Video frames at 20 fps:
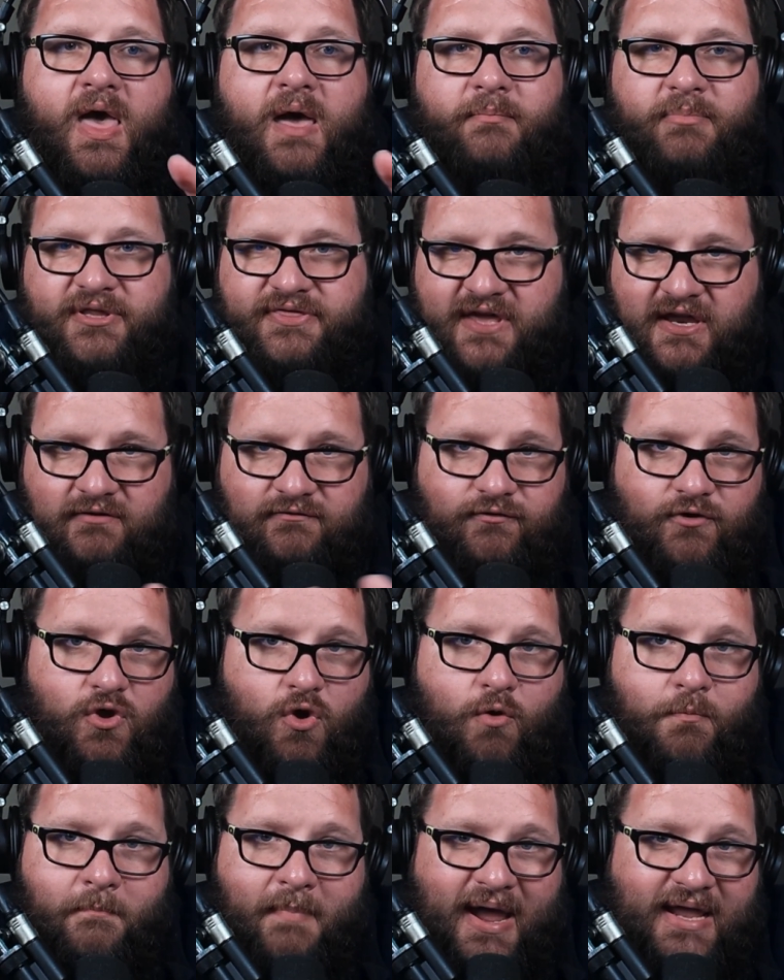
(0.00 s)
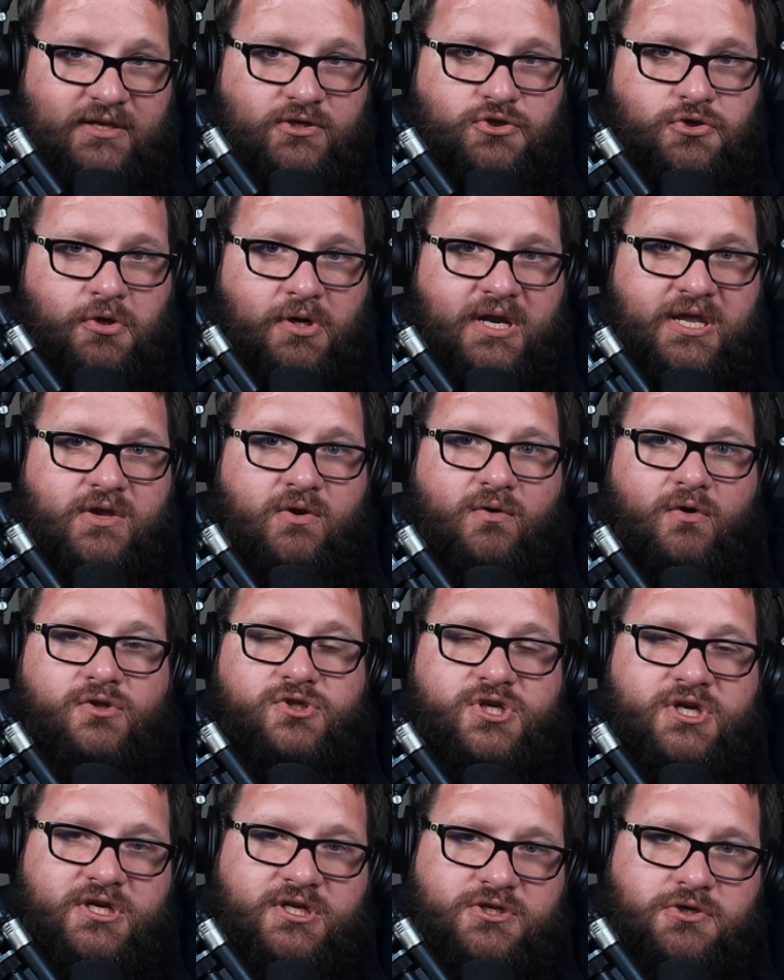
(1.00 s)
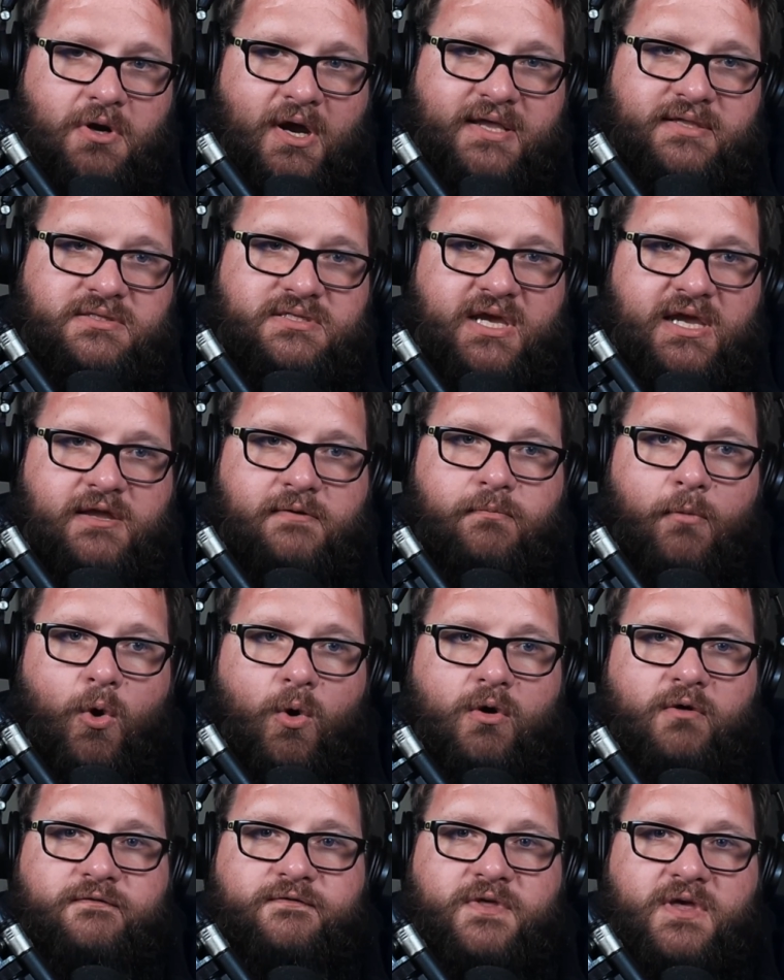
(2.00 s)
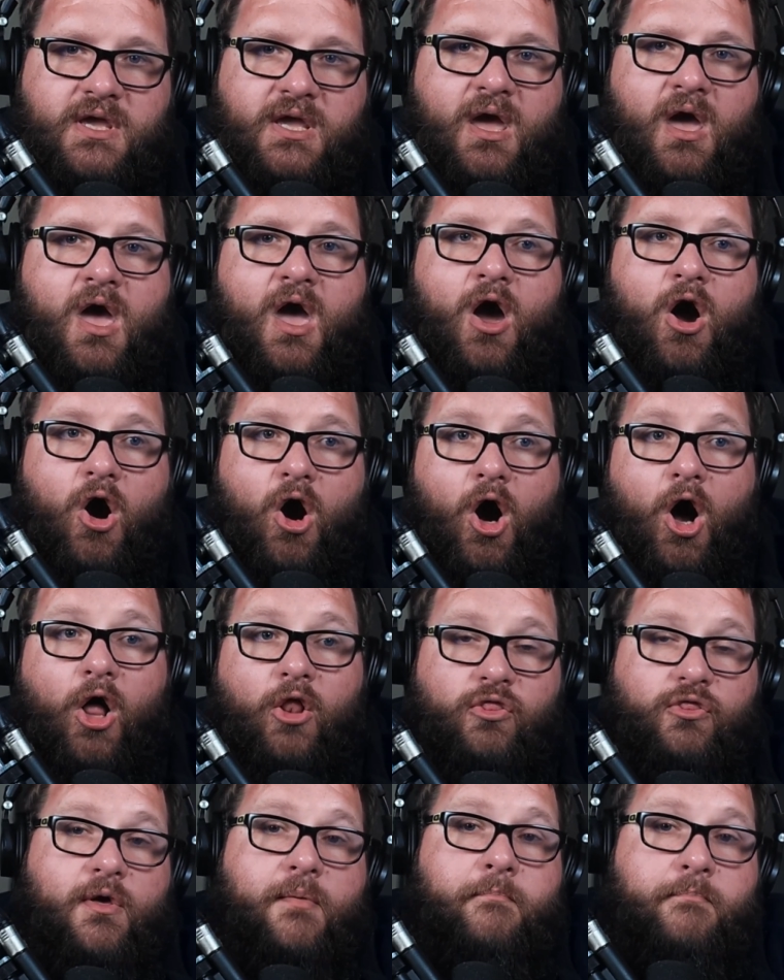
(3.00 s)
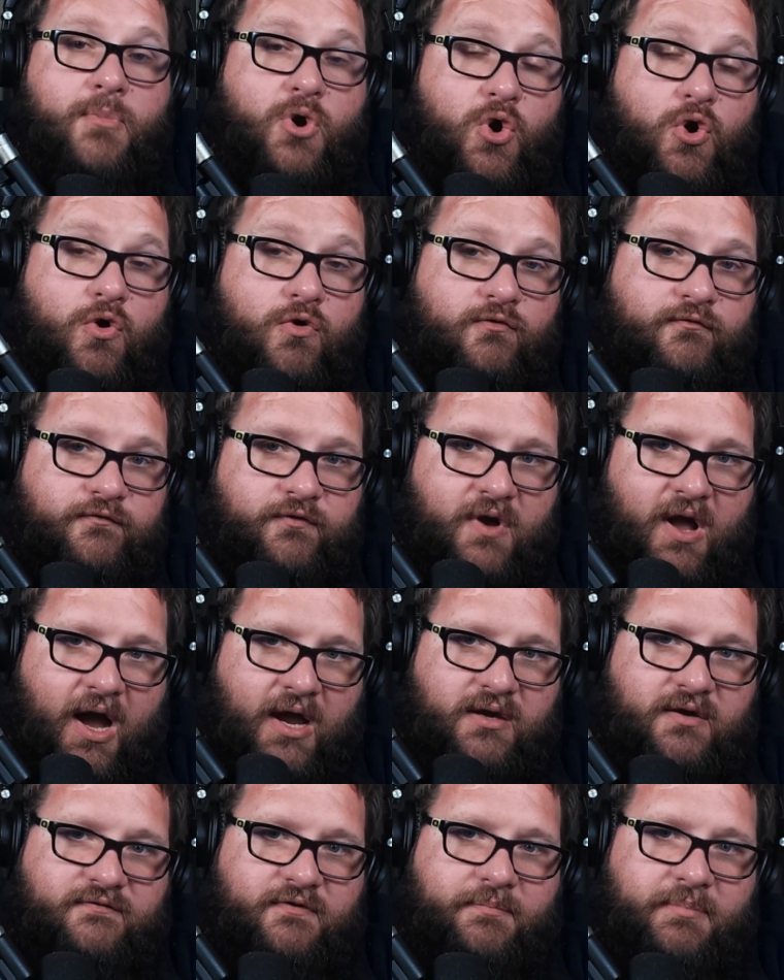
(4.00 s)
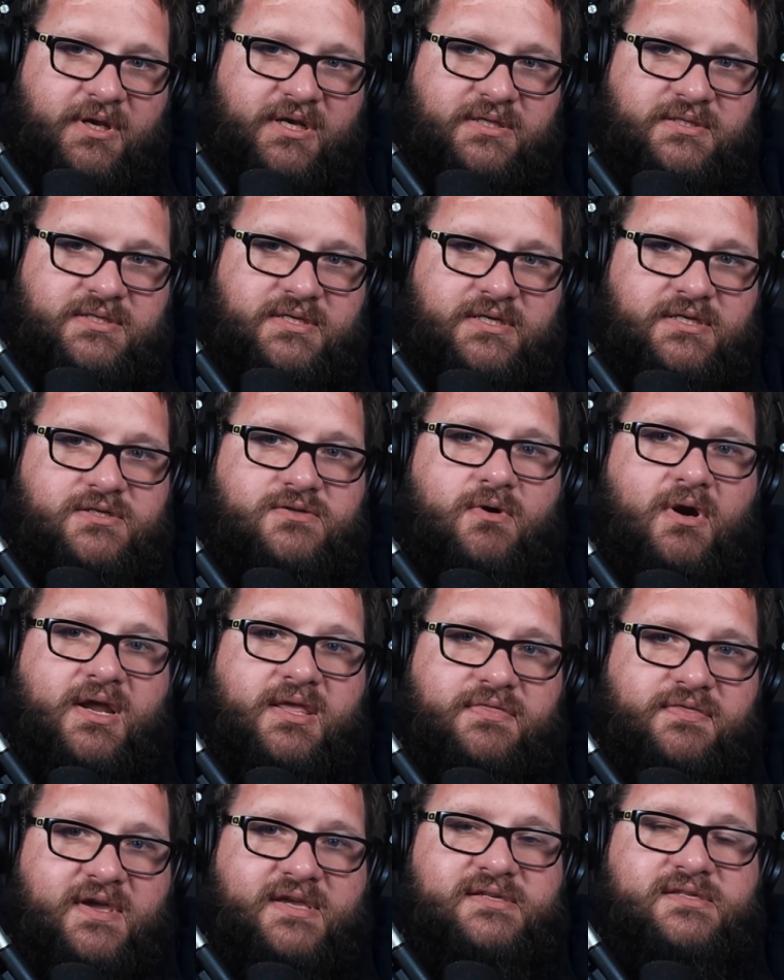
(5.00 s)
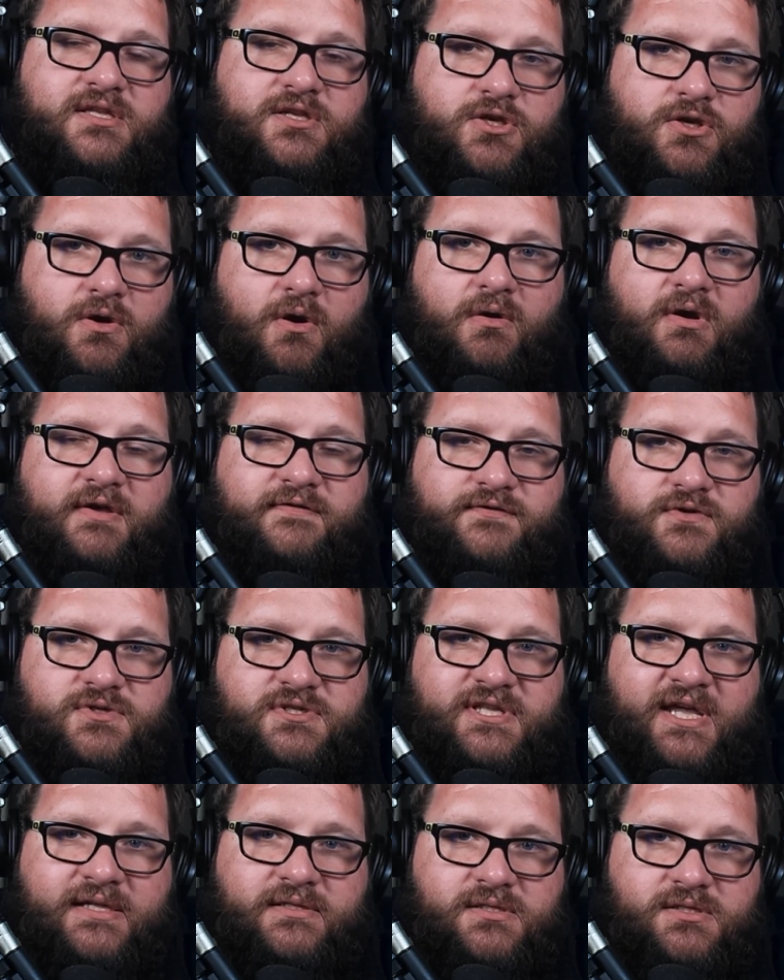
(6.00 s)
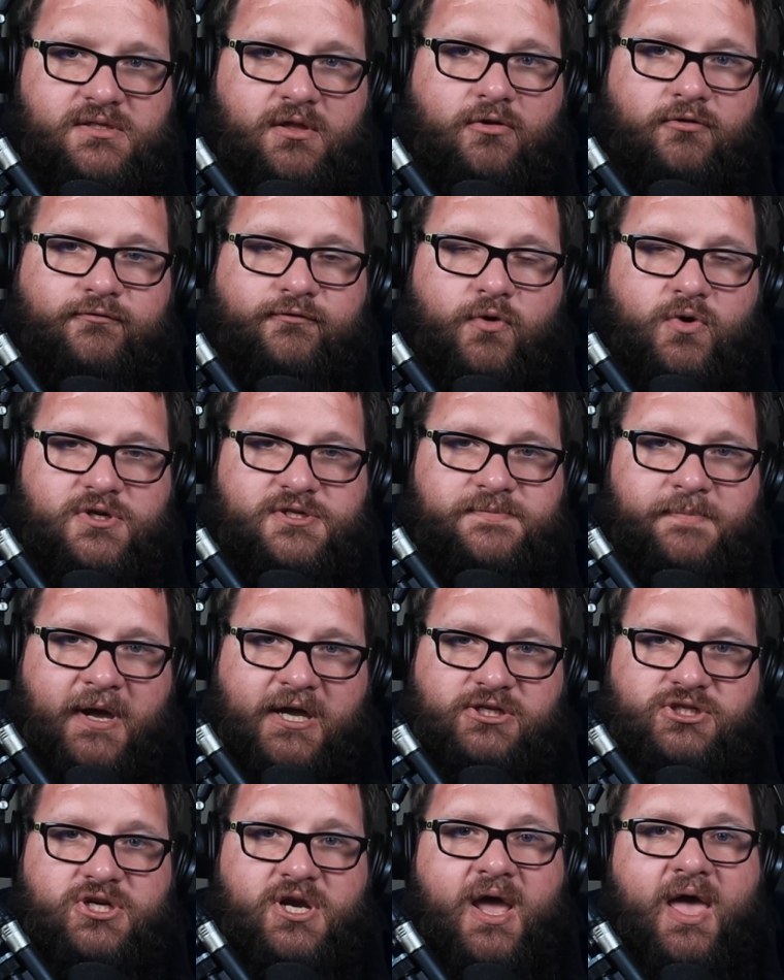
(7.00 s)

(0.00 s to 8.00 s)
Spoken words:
But then for your main tree, you're also going to try and take more of the on the move kind of abilities, right? Things that you don't have to stand still for as much.